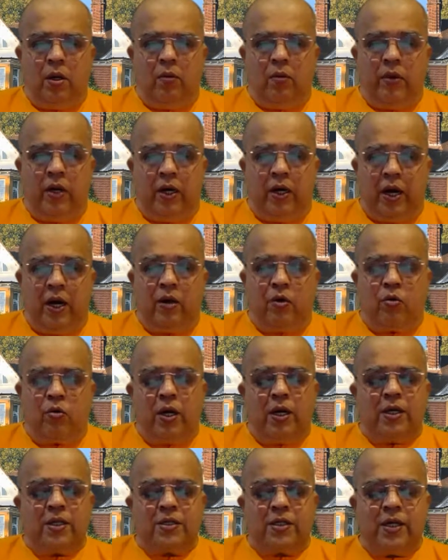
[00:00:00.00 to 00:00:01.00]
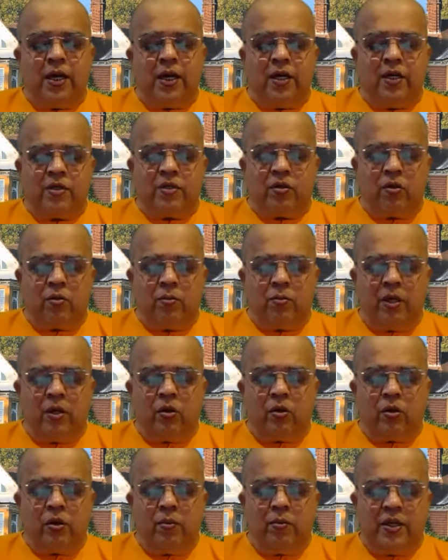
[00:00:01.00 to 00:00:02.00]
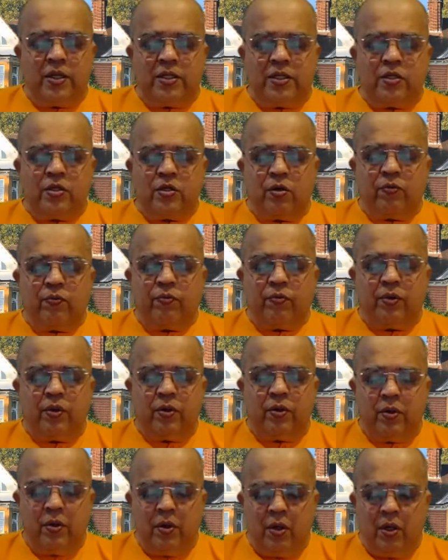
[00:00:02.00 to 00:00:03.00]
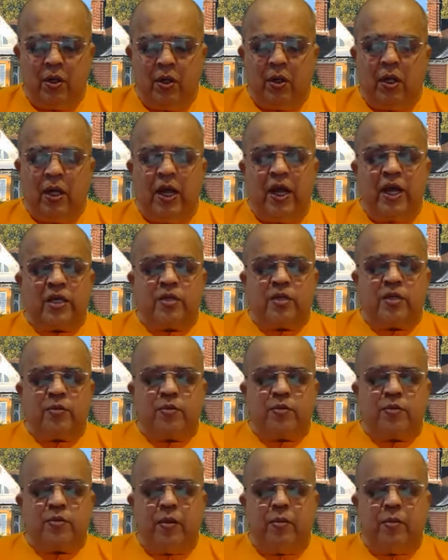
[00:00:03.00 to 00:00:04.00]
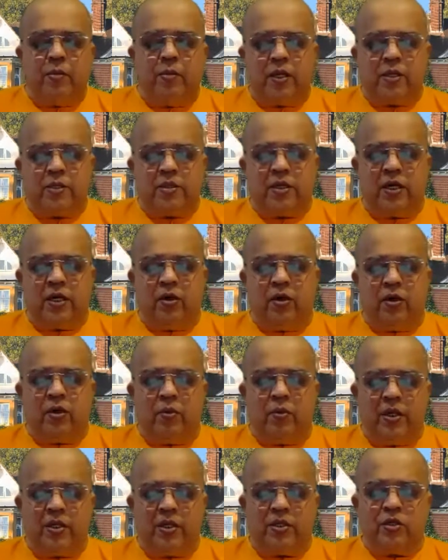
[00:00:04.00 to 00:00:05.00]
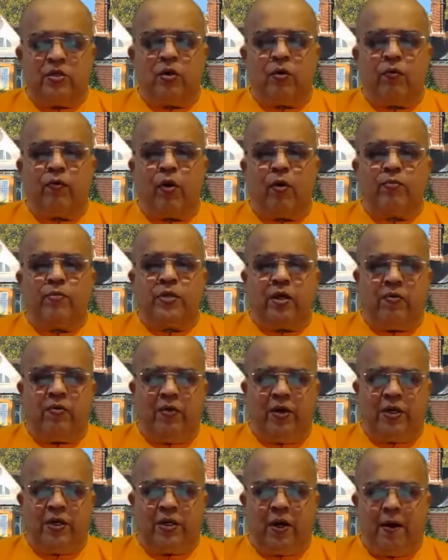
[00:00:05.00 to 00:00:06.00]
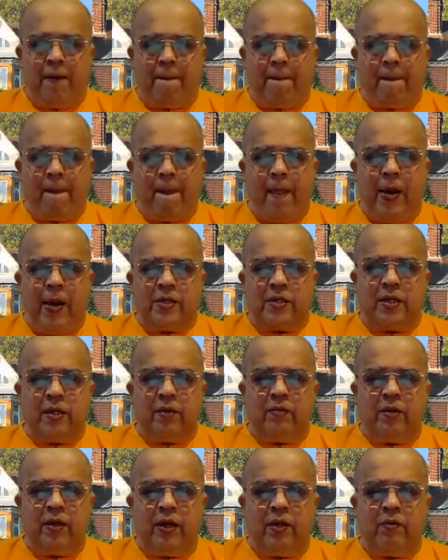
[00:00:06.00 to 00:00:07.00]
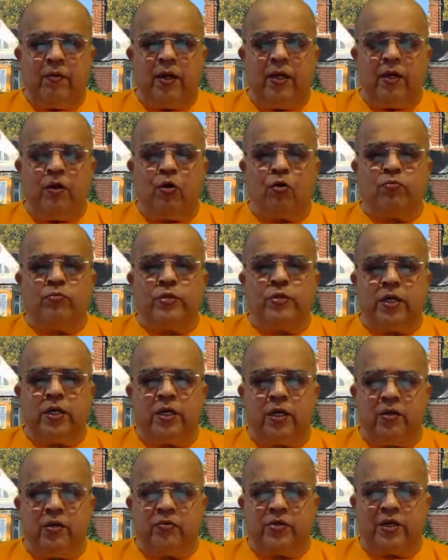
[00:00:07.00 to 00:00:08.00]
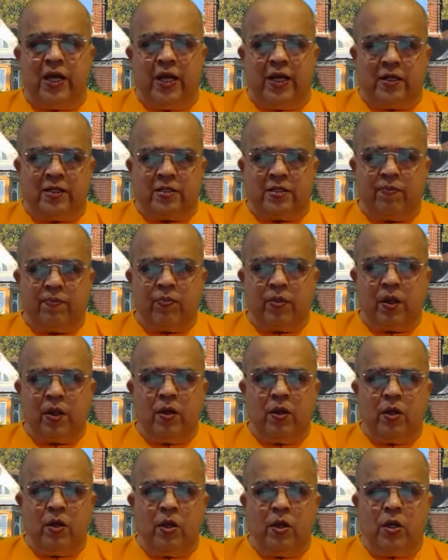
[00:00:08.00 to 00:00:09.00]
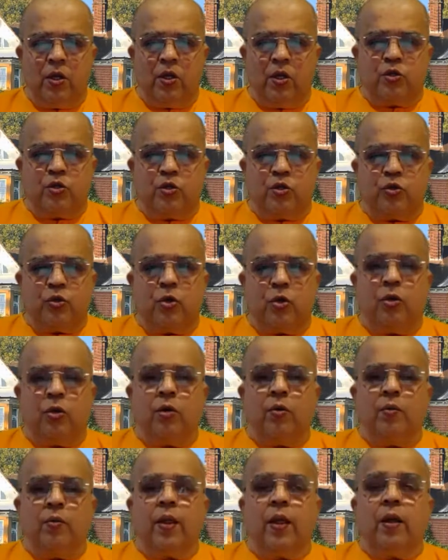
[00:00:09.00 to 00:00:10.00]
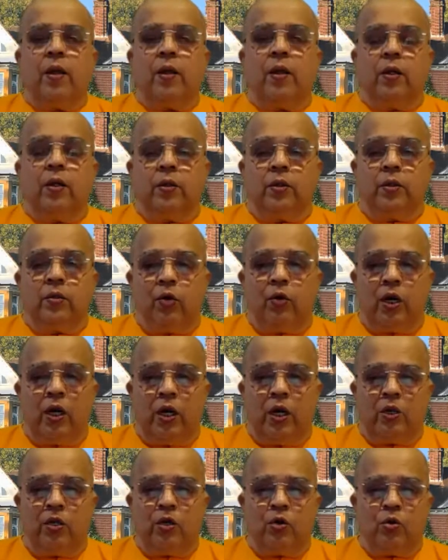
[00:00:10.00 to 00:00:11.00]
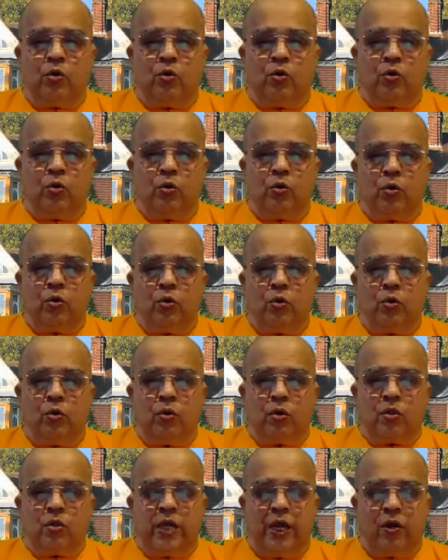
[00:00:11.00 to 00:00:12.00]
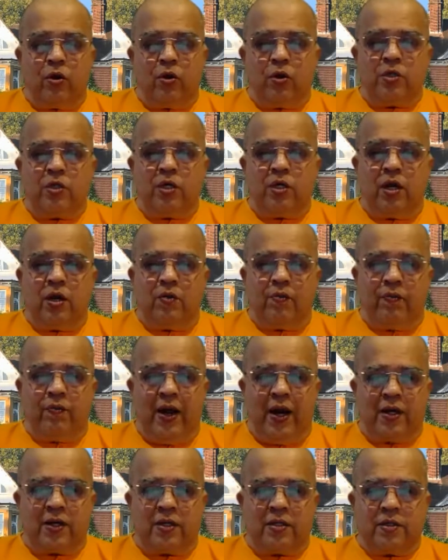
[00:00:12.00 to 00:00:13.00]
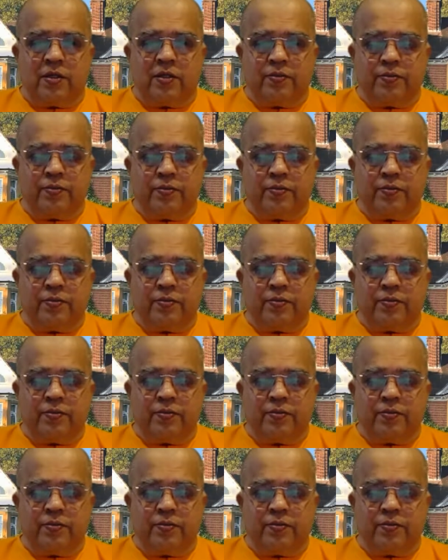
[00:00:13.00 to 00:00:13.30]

trying to understand is on the basis of experiments and on the basis of observation. It's a very, very objective science. So, what are the two psychological facts?